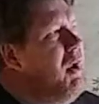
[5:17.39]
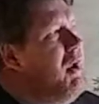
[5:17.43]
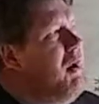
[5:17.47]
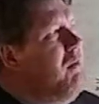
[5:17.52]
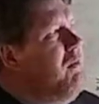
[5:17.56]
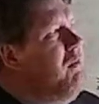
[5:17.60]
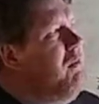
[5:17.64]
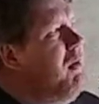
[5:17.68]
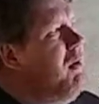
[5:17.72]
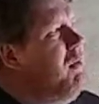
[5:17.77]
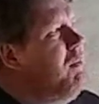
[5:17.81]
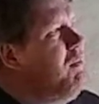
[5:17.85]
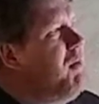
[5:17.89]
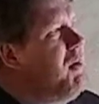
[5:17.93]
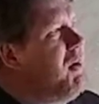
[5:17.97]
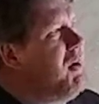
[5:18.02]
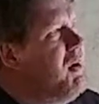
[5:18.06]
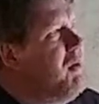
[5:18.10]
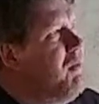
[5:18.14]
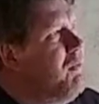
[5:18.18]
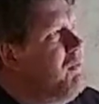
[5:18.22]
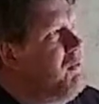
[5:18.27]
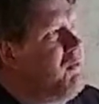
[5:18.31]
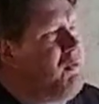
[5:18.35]
And when it
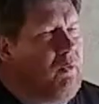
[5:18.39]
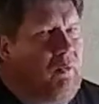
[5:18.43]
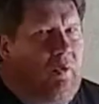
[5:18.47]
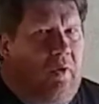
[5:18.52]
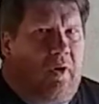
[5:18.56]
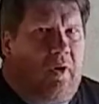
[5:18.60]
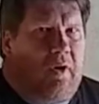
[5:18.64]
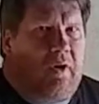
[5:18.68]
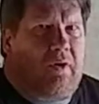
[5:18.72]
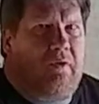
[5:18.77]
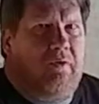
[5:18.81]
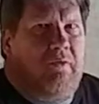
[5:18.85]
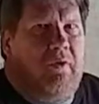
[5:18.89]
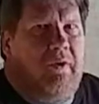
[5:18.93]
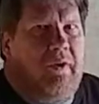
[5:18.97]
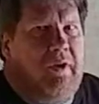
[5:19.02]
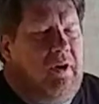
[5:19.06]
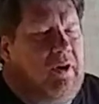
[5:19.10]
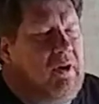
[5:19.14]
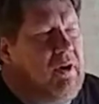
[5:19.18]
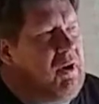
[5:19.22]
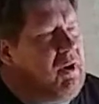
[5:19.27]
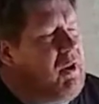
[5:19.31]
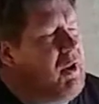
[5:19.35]
becomes work, well
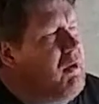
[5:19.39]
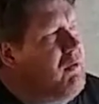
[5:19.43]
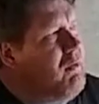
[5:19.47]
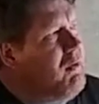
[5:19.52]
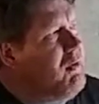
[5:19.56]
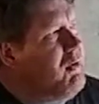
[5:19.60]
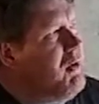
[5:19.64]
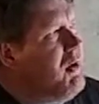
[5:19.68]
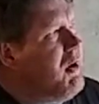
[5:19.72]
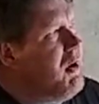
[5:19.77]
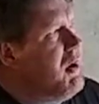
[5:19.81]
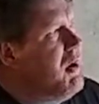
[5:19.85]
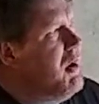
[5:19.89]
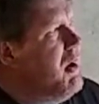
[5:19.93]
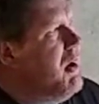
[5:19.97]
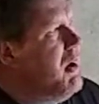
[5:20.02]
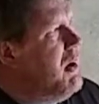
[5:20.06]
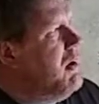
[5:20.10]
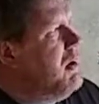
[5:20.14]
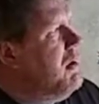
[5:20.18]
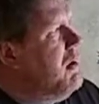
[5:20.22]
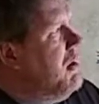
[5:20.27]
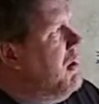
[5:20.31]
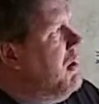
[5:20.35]
then you get what you
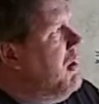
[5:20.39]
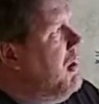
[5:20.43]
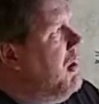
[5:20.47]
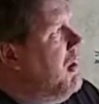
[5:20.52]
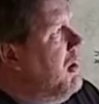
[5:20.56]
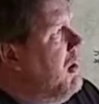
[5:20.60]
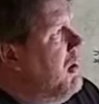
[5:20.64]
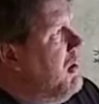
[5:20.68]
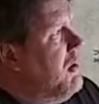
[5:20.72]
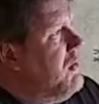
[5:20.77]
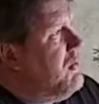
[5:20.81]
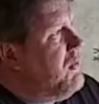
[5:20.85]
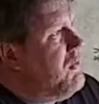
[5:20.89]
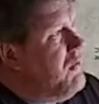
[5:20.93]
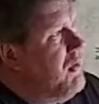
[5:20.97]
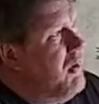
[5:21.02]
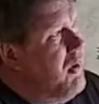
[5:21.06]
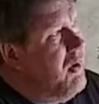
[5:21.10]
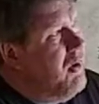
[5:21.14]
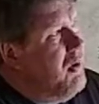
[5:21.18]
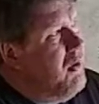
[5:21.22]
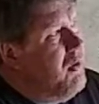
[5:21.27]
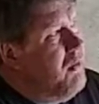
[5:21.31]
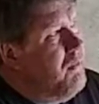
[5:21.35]
get.
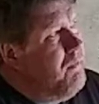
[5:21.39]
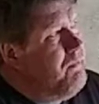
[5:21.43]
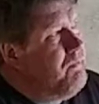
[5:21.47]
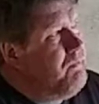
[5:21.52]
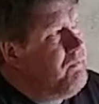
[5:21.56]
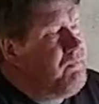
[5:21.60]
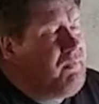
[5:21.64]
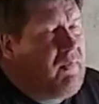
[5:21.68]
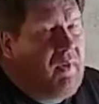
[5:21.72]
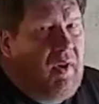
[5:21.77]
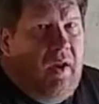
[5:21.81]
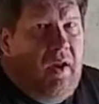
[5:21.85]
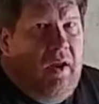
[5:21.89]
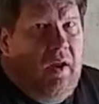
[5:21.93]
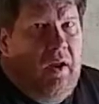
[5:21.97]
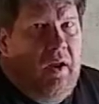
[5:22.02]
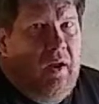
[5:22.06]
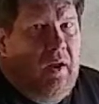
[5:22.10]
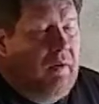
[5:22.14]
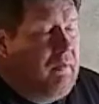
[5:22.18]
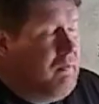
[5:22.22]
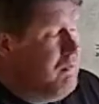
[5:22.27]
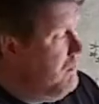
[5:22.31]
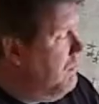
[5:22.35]
So
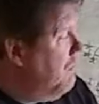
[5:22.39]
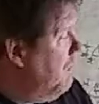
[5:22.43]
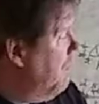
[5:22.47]
uh,